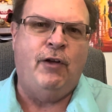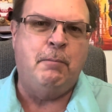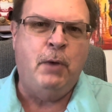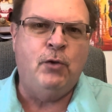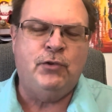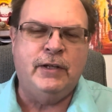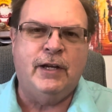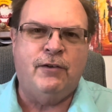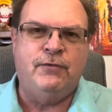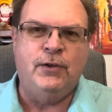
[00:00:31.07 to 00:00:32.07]
let Moseley
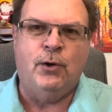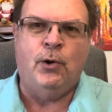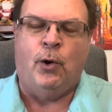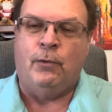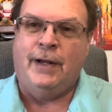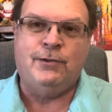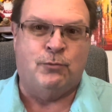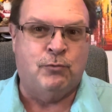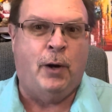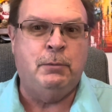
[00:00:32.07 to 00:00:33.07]
kick a field goal. That's
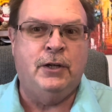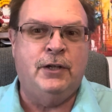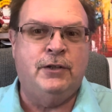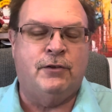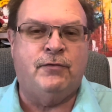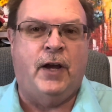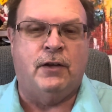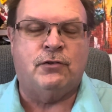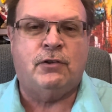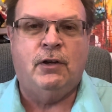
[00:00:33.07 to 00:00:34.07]
rubbing it in your
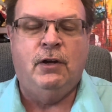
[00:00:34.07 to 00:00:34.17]
face.